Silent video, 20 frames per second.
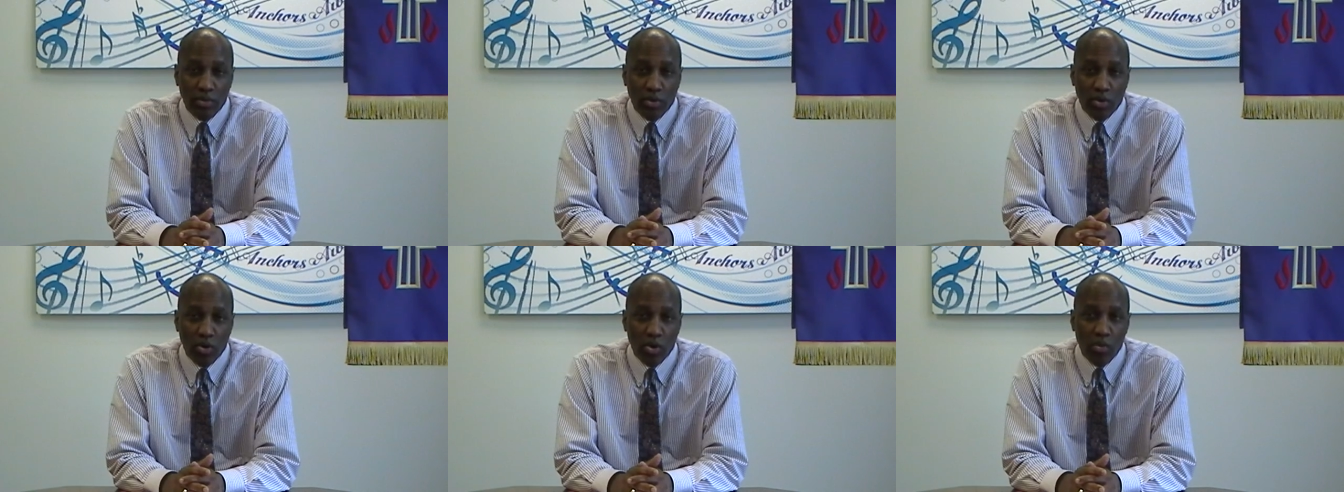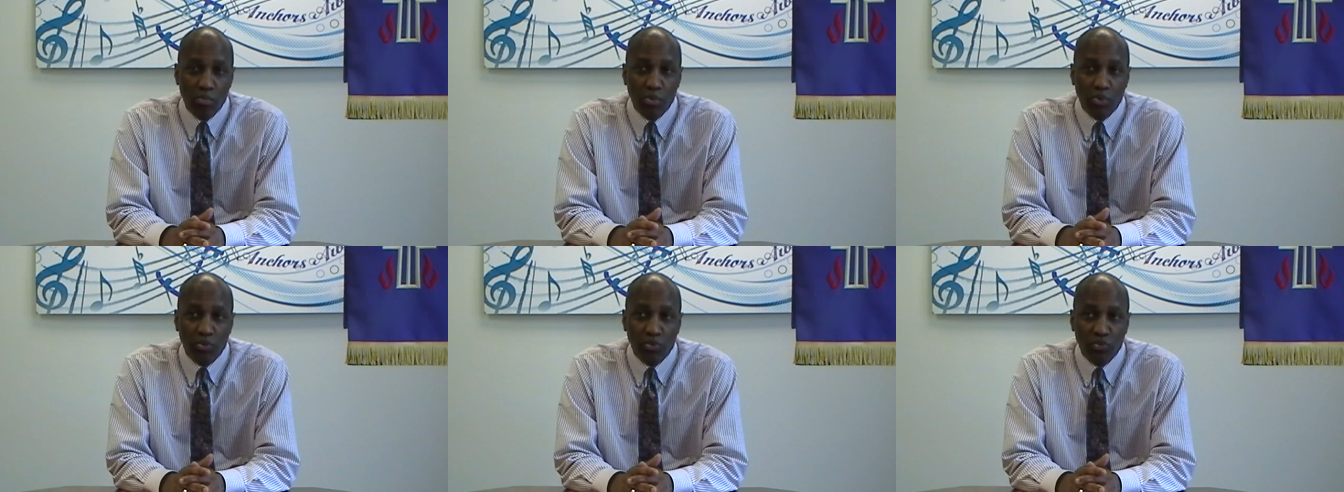
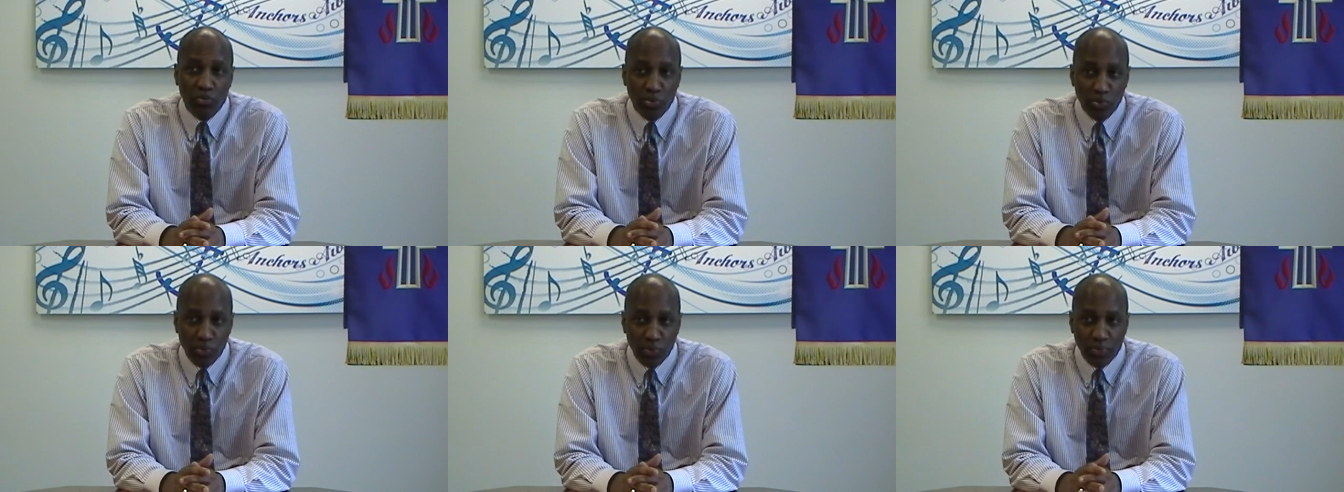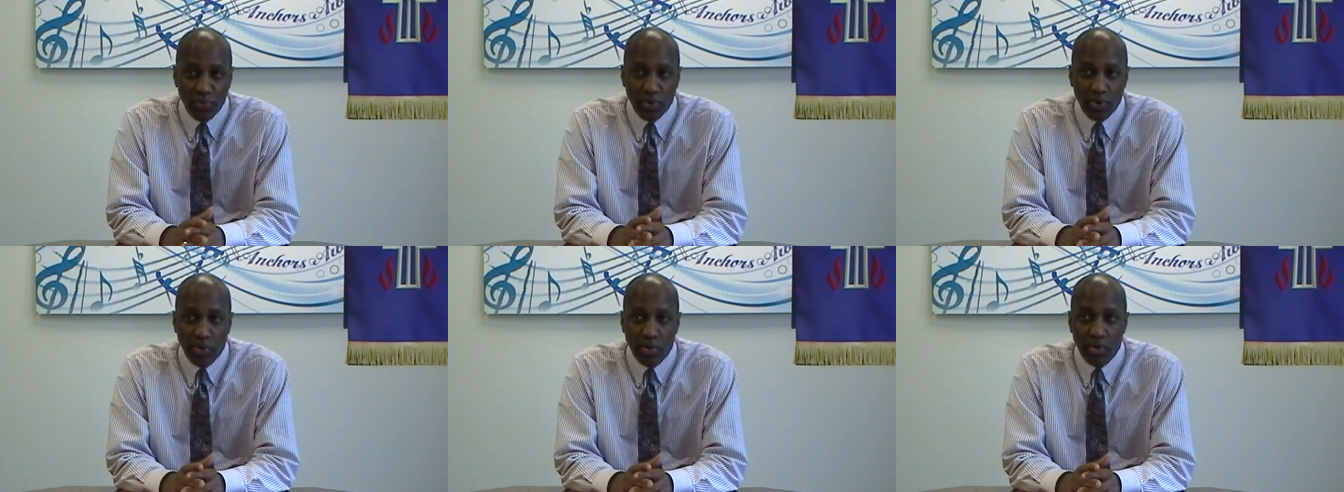almost
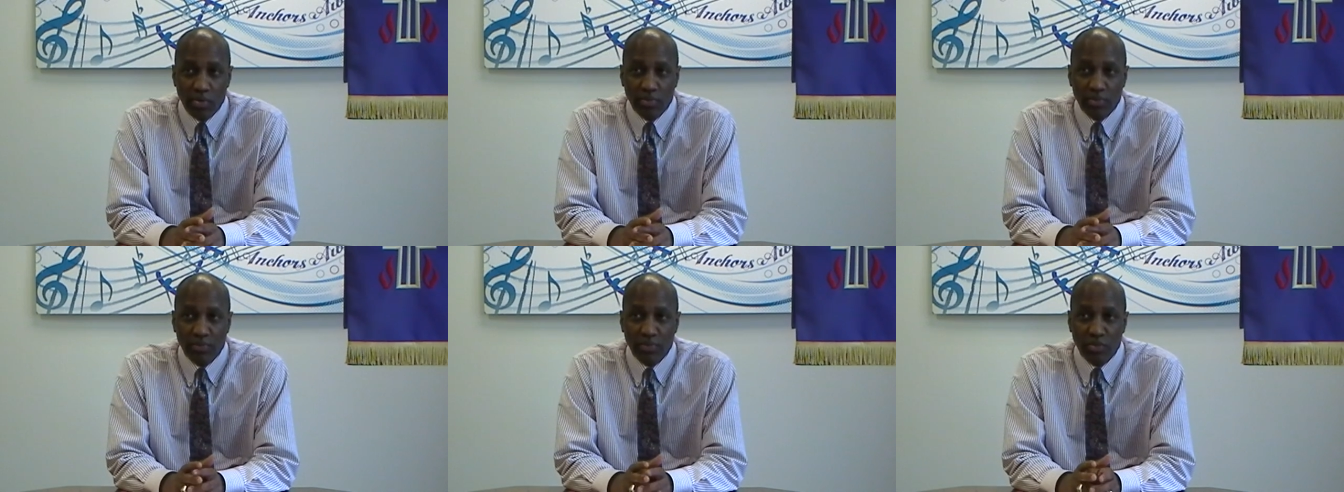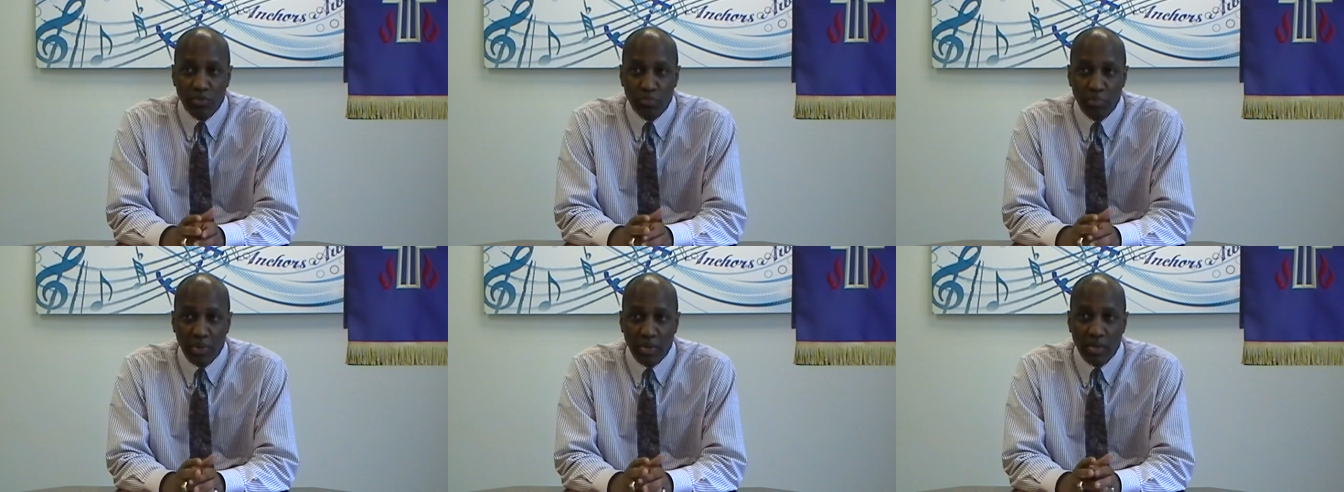two-thirds of
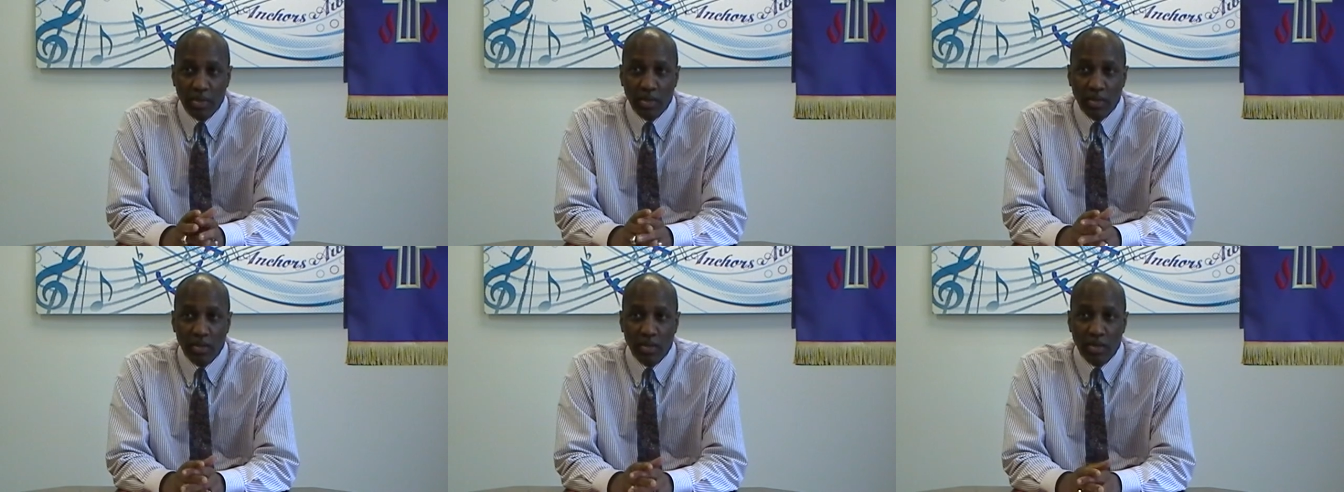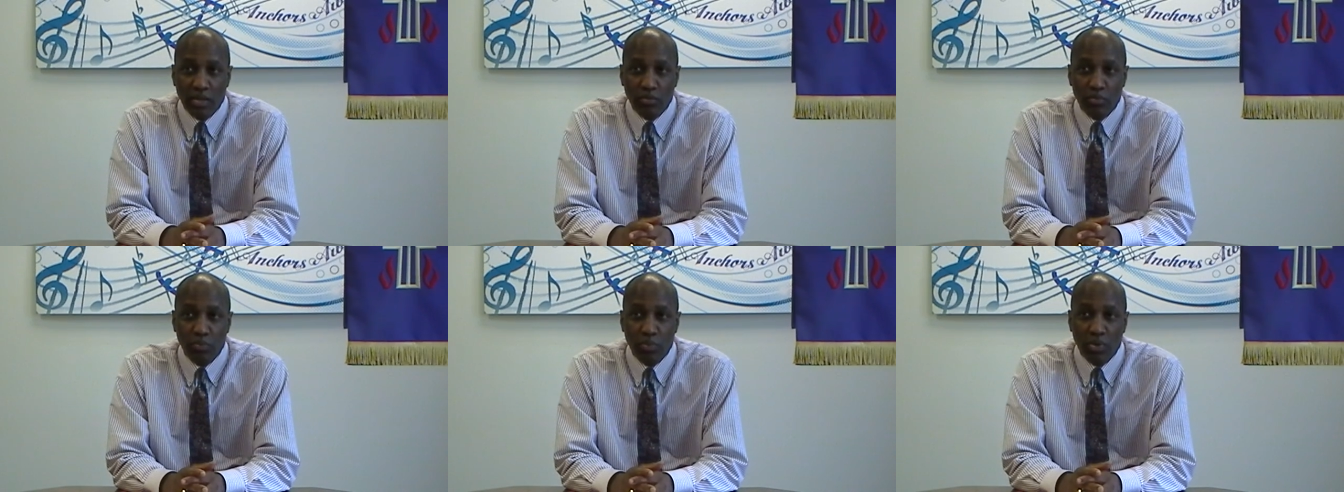the spending
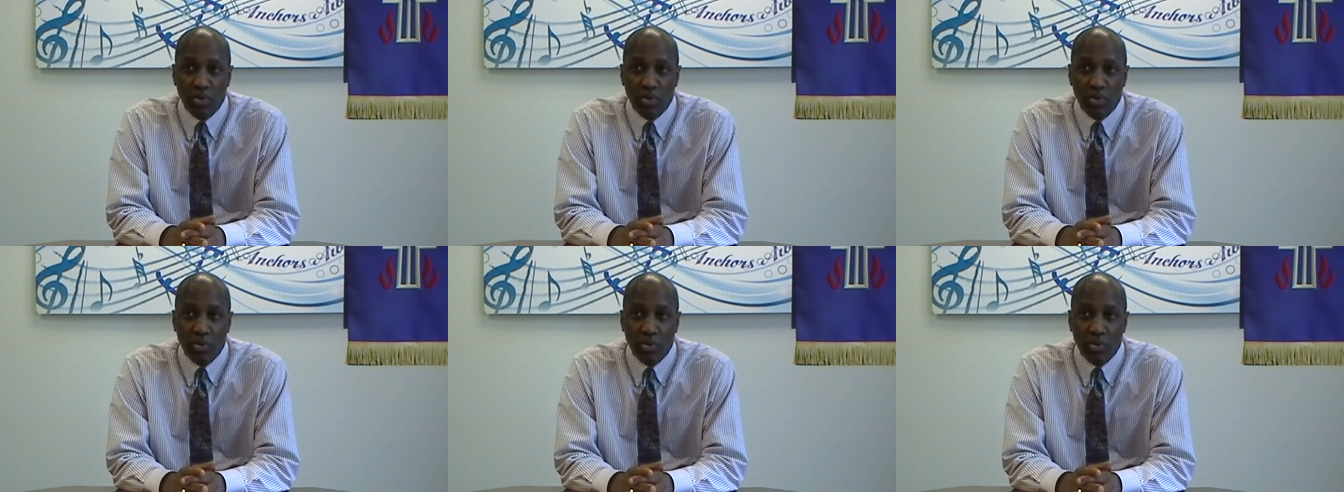cuts,